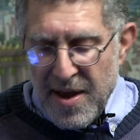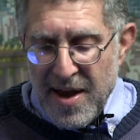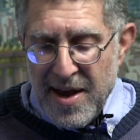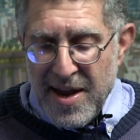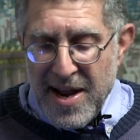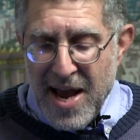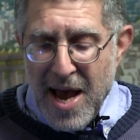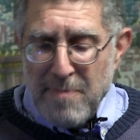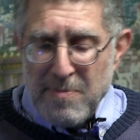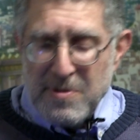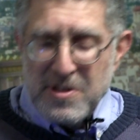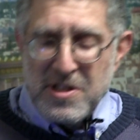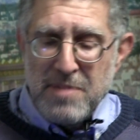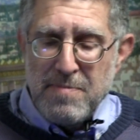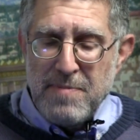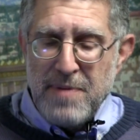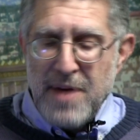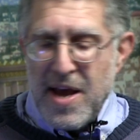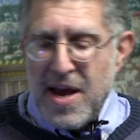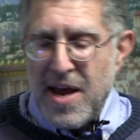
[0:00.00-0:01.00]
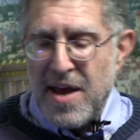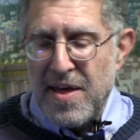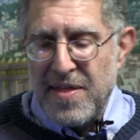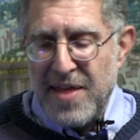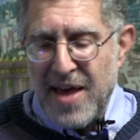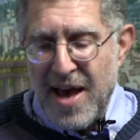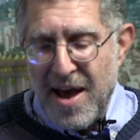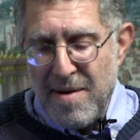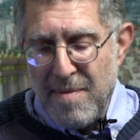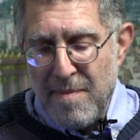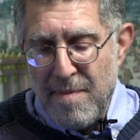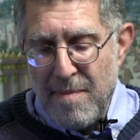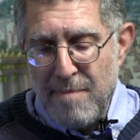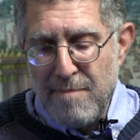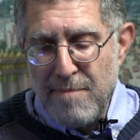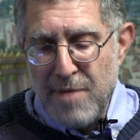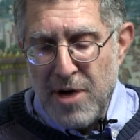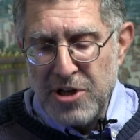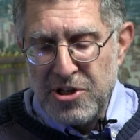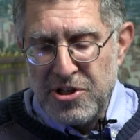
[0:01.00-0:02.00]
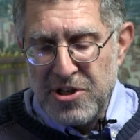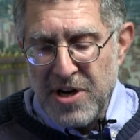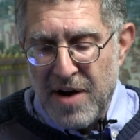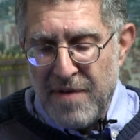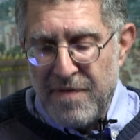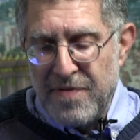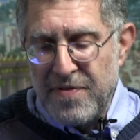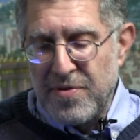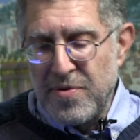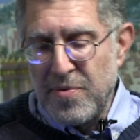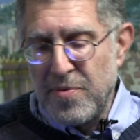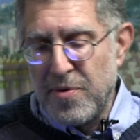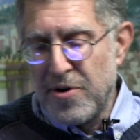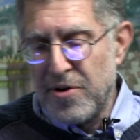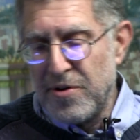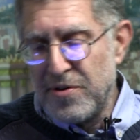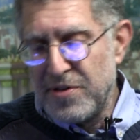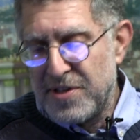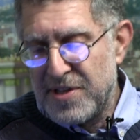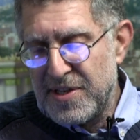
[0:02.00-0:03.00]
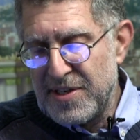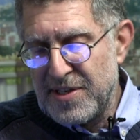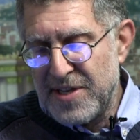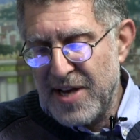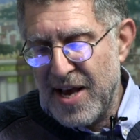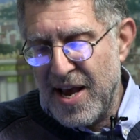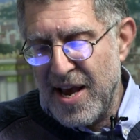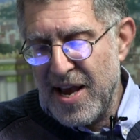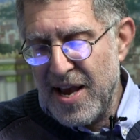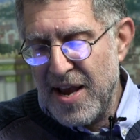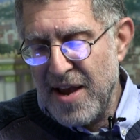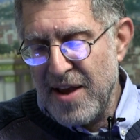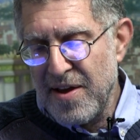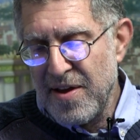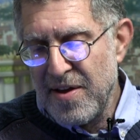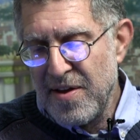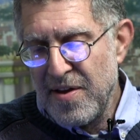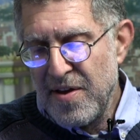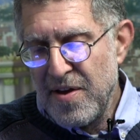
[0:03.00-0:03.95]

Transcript: It happens to be that much of the world today